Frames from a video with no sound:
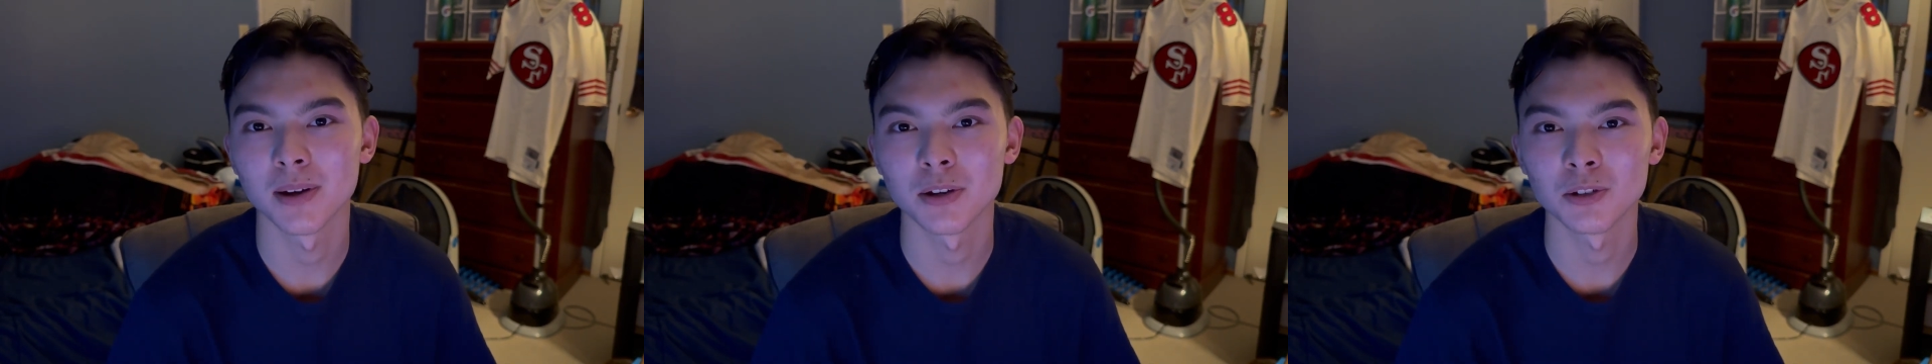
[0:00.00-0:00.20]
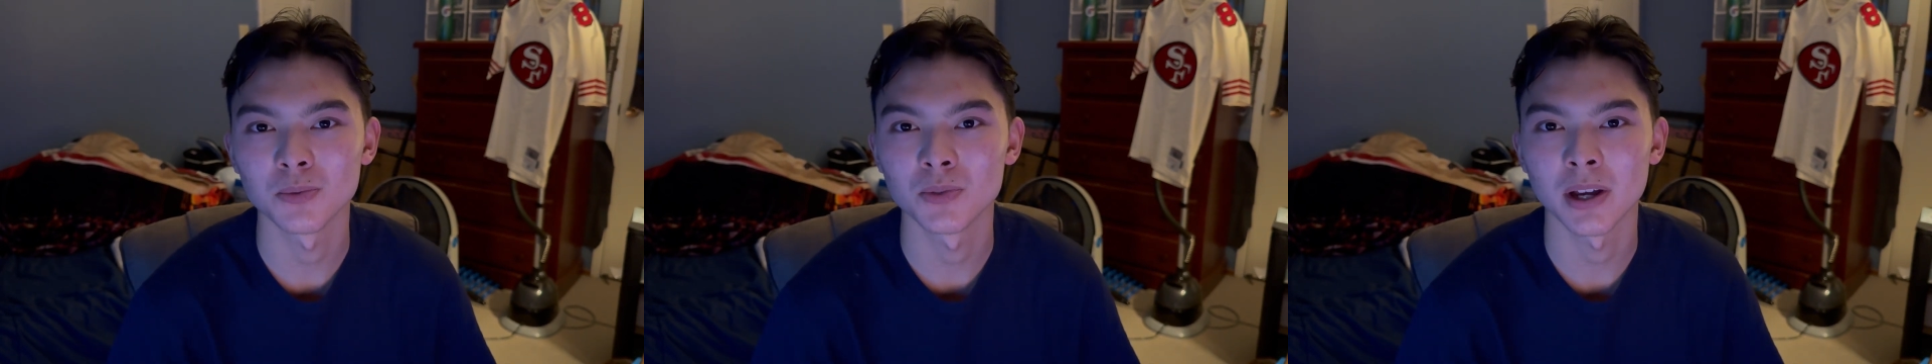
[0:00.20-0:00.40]

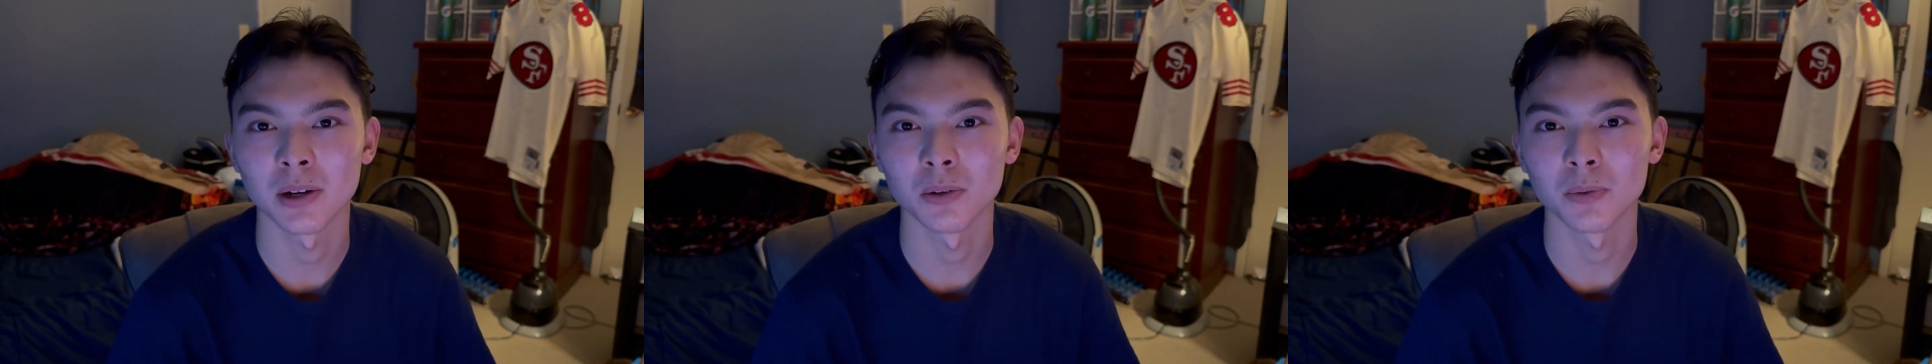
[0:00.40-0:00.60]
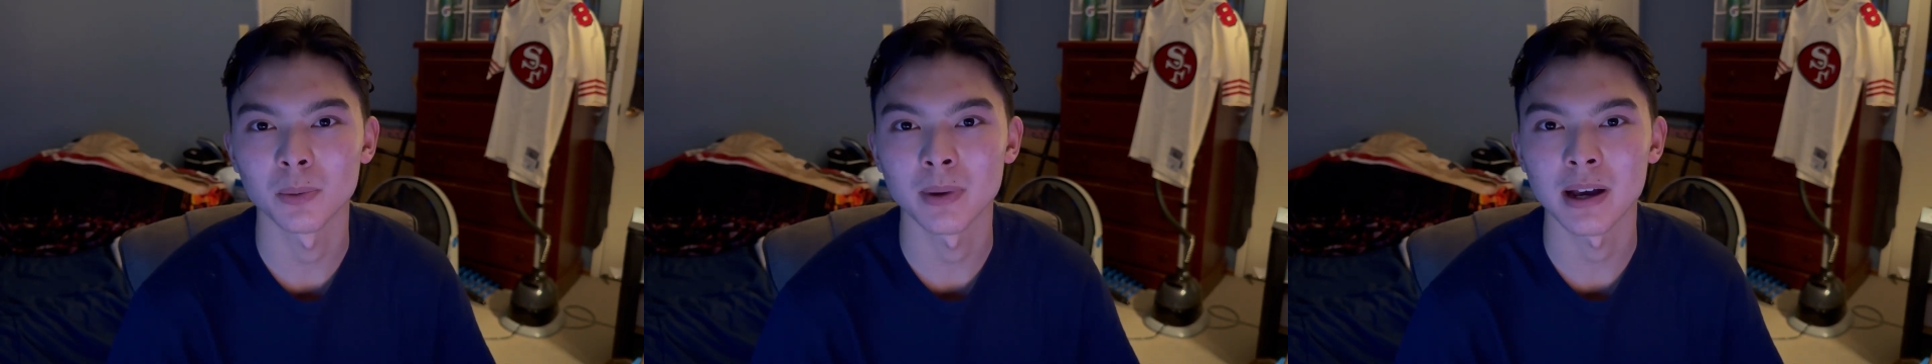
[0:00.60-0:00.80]
YouTube
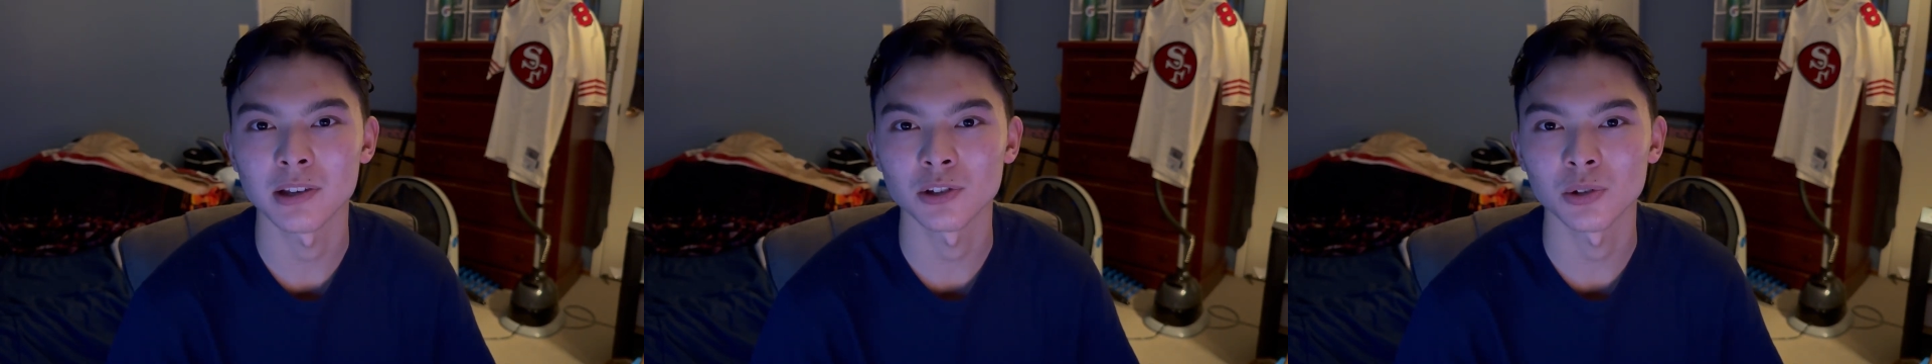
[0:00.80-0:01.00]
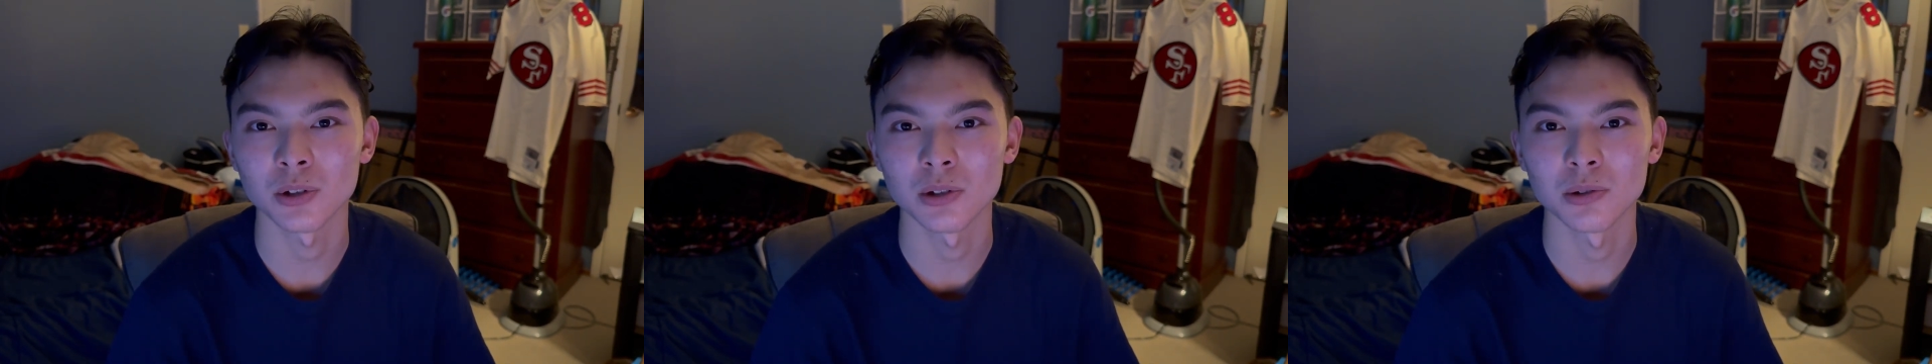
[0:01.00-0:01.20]
channel the
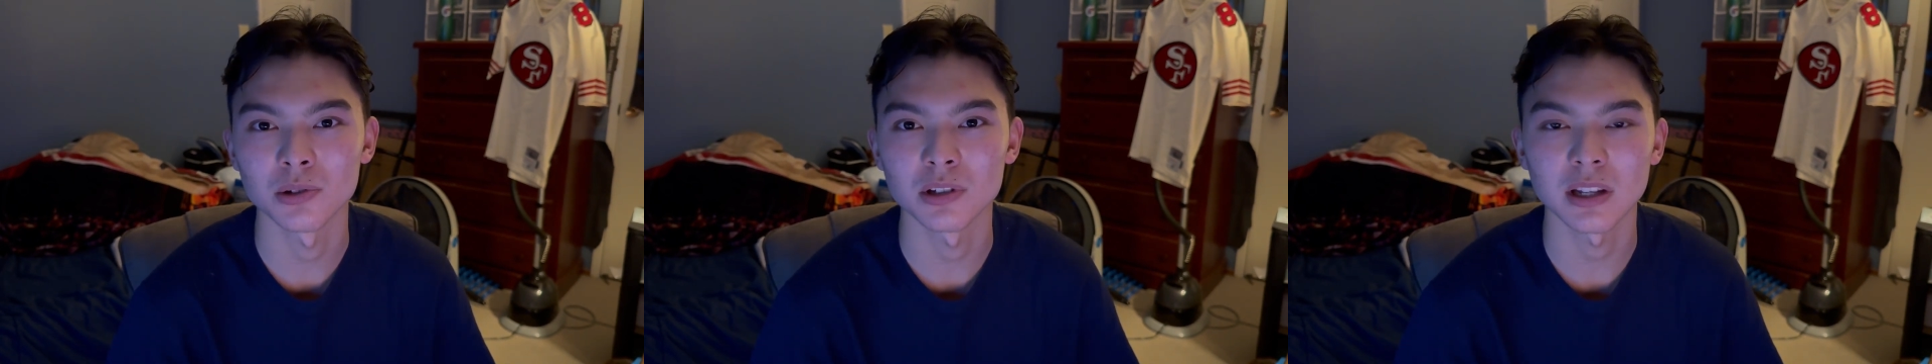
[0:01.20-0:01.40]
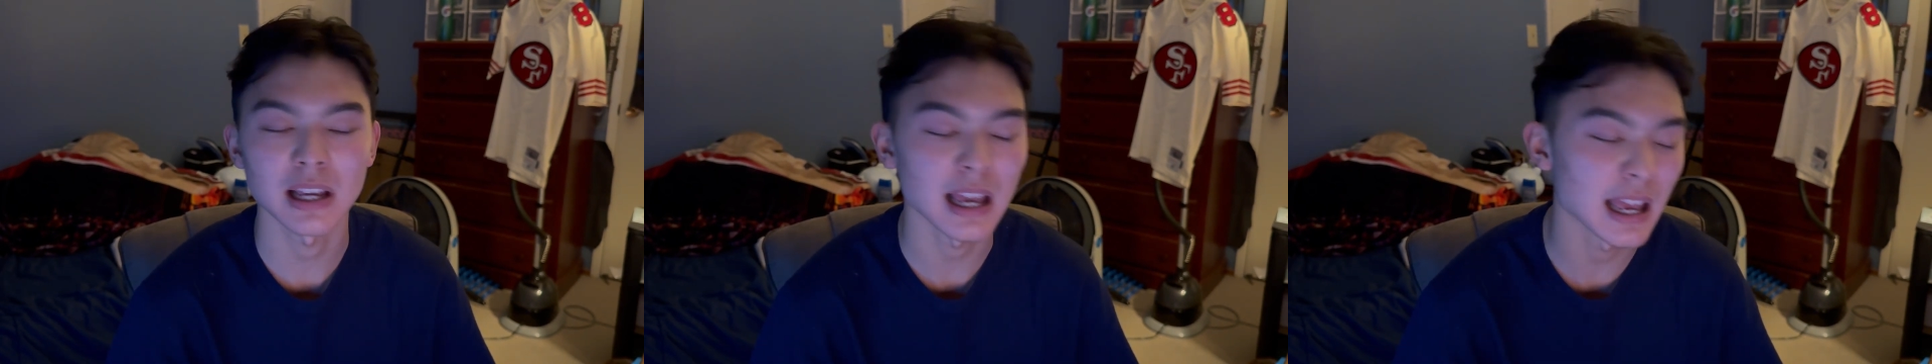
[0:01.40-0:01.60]
past two years.